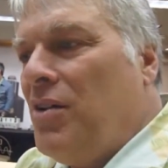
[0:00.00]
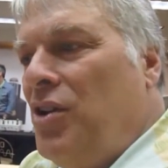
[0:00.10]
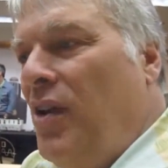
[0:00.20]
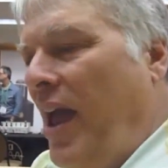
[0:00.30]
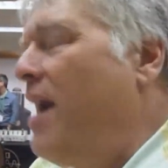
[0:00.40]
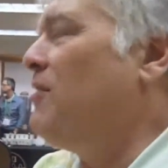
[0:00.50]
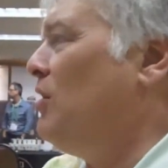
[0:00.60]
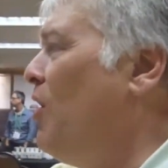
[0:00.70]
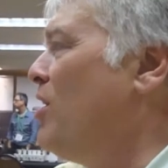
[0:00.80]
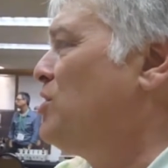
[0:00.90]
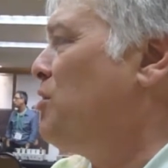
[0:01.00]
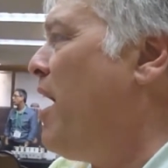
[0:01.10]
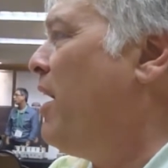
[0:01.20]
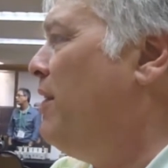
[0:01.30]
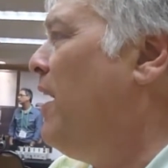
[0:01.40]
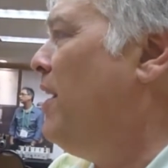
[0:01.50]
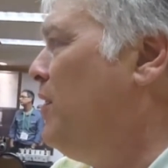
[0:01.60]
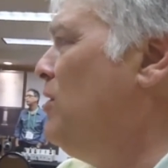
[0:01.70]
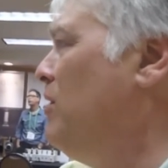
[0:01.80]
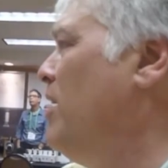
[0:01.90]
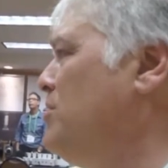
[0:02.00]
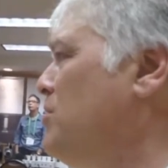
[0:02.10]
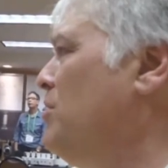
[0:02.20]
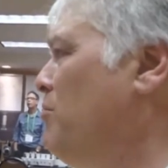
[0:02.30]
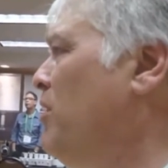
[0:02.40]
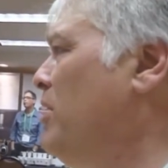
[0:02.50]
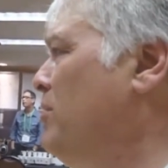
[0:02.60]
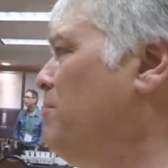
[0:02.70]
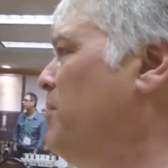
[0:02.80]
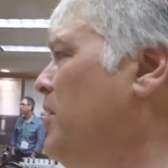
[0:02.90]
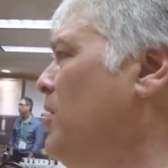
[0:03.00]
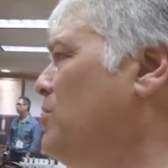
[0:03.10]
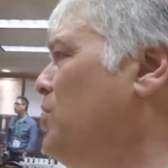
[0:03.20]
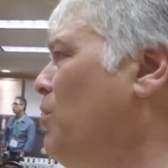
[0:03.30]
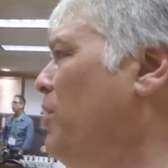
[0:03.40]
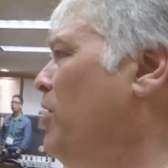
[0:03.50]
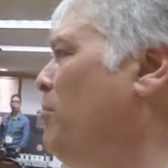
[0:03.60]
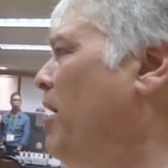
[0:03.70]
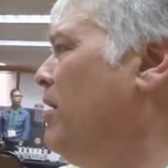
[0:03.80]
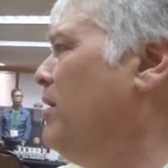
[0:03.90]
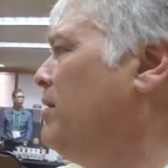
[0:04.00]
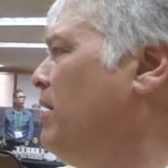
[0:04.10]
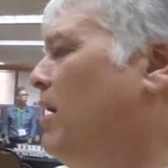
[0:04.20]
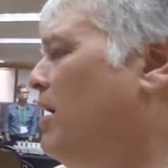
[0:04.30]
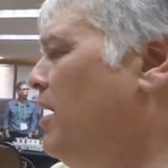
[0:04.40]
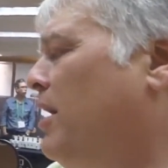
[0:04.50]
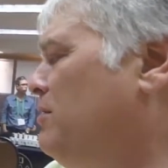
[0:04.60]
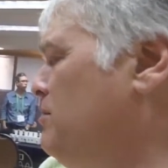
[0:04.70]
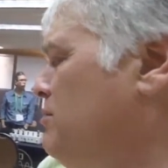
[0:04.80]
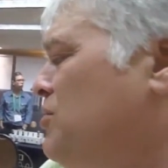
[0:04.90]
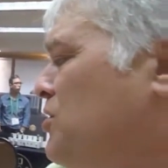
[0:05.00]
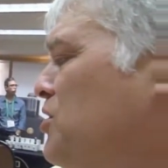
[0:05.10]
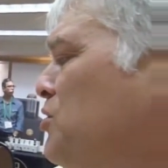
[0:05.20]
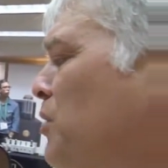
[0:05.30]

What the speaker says: you haven't lost track of that. That you guys are really, so real about it and just